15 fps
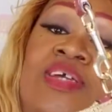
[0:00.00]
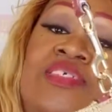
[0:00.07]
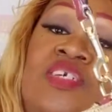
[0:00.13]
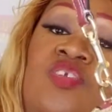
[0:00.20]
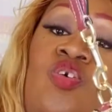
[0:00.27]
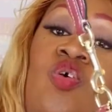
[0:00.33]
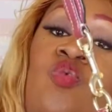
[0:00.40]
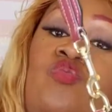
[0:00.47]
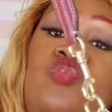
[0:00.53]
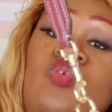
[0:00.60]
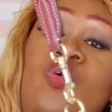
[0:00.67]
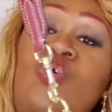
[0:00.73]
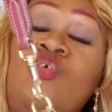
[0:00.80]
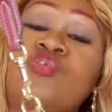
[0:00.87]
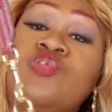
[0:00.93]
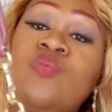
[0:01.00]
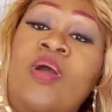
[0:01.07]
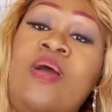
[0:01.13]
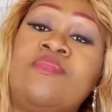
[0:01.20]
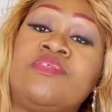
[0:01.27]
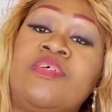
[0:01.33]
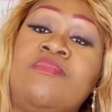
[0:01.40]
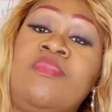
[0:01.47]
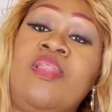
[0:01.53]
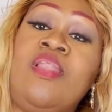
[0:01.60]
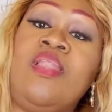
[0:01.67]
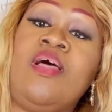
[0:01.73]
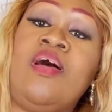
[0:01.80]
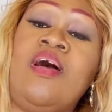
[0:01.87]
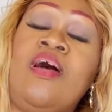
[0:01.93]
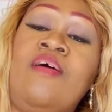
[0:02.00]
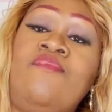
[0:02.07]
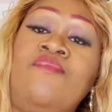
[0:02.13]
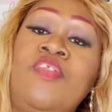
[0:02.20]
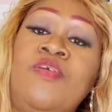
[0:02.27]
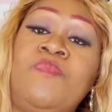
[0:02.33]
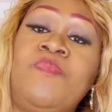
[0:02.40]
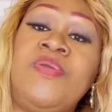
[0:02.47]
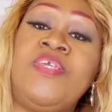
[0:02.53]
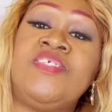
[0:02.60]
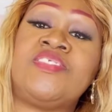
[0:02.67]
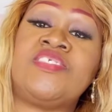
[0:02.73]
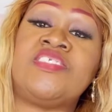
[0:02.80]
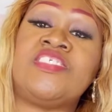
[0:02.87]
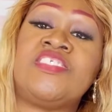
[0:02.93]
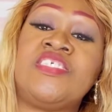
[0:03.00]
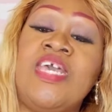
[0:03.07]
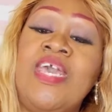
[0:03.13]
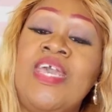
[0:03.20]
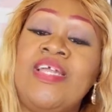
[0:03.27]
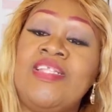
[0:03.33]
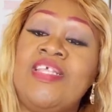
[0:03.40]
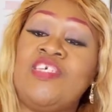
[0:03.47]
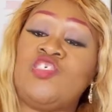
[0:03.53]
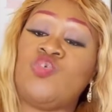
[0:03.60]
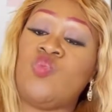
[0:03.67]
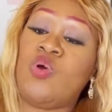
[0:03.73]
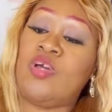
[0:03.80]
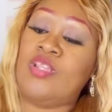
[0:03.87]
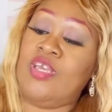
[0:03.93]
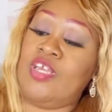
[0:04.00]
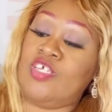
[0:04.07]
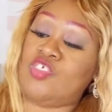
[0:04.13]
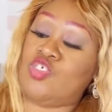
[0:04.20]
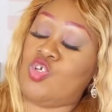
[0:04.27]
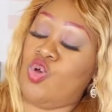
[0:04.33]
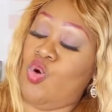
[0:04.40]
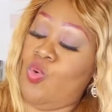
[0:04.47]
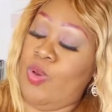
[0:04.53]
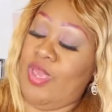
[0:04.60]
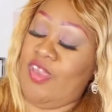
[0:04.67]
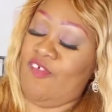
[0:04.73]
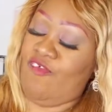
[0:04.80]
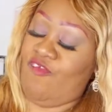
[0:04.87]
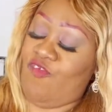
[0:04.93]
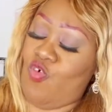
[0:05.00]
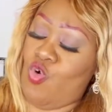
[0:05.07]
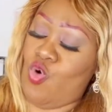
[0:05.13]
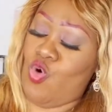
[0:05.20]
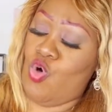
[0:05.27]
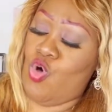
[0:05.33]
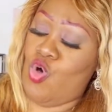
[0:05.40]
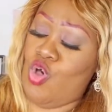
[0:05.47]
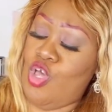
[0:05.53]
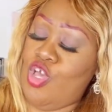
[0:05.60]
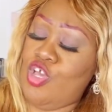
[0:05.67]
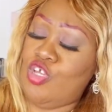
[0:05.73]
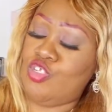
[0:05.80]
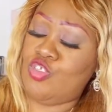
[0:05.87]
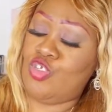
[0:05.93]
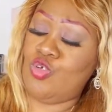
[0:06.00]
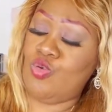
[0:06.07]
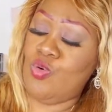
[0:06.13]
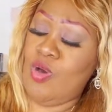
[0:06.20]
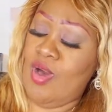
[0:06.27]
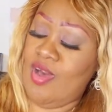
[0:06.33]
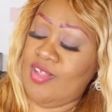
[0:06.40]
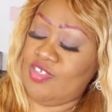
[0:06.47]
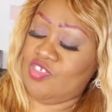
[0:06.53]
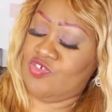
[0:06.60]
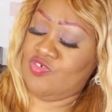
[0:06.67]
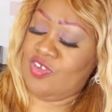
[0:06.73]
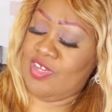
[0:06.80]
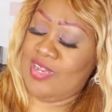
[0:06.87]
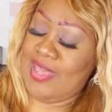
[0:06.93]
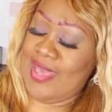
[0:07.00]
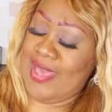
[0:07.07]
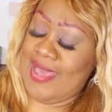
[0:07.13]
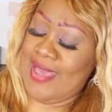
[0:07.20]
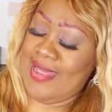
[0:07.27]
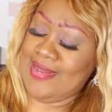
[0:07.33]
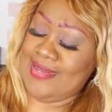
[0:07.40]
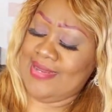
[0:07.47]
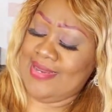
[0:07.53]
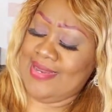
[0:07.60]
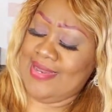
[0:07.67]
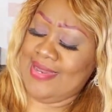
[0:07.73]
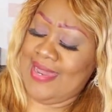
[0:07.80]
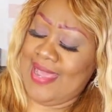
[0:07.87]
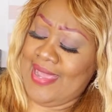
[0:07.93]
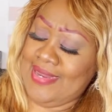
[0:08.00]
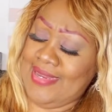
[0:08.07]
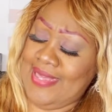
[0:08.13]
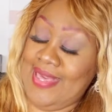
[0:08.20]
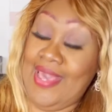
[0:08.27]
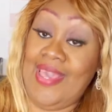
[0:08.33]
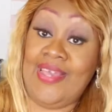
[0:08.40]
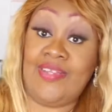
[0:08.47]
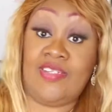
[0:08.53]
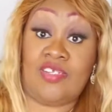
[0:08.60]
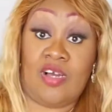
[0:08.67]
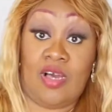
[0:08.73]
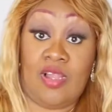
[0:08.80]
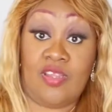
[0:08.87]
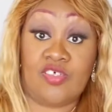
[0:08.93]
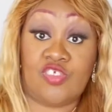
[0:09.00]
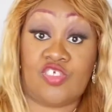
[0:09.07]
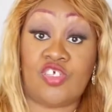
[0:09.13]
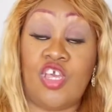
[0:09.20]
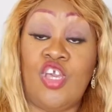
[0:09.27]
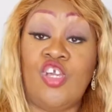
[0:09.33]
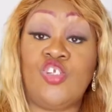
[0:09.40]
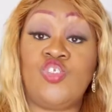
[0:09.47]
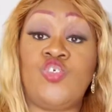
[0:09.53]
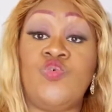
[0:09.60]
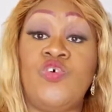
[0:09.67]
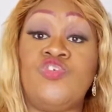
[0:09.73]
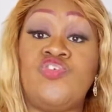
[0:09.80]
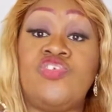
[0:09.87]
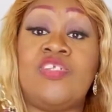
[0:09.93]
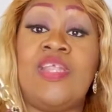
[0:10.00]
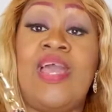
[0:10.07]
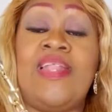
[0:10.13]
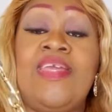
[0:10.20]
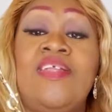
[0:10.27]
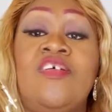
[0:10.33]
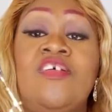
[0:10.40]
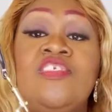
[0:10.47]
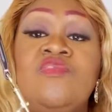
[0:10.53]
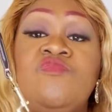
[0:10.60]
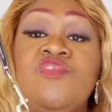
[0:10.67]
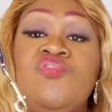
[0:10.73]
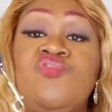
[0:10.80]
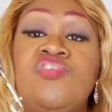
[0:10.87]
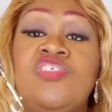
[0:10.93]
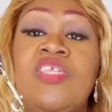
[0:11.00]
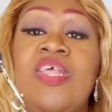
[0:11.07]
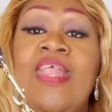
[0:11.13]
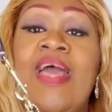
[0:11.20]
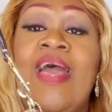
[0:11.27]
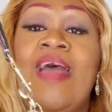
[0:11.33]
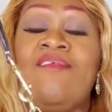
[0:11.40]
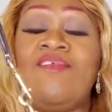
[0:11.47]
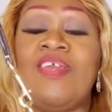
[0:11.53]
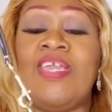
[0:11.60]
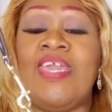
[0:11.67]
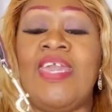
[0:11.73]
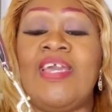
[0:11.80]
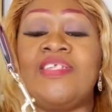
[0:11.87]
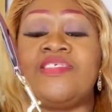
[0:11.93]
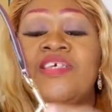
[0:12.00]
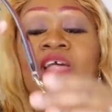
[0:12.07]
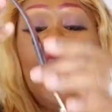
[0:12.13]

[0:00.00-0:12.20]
that Coach also have some lovely pieces. This one is going for $298. $298 if you're interested in having it.